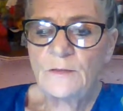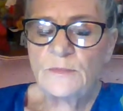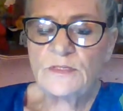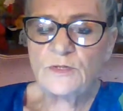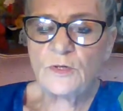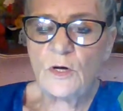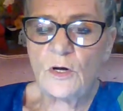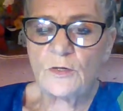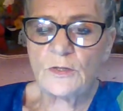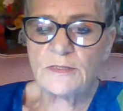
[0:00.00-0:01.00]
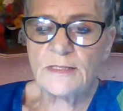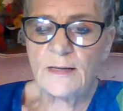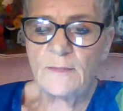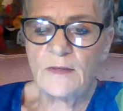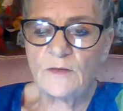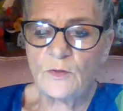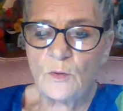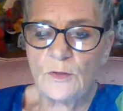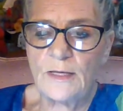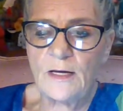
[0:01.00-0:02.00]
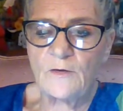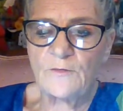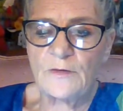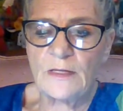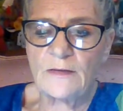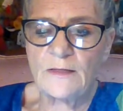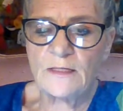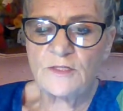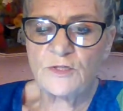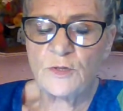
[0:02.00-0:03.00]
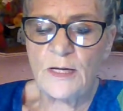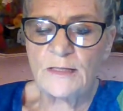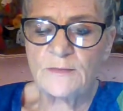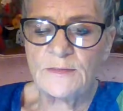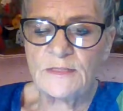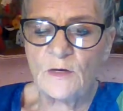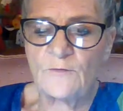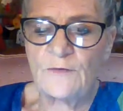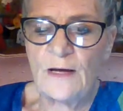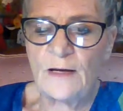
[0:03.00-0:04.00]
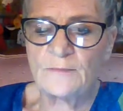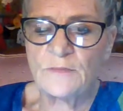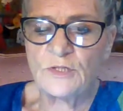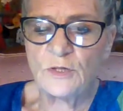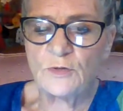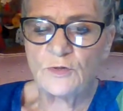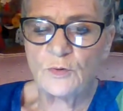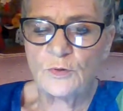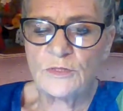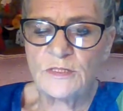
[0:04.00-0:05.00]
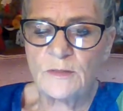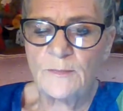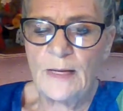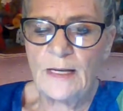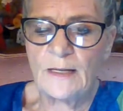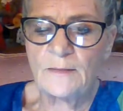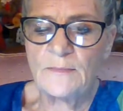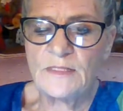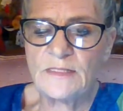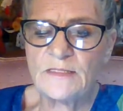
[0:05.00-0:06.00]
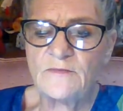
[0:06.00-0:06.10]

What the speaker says: Mr. Carter examined the door carefully, then he straightened himself up and turned towards the bed. Mrs.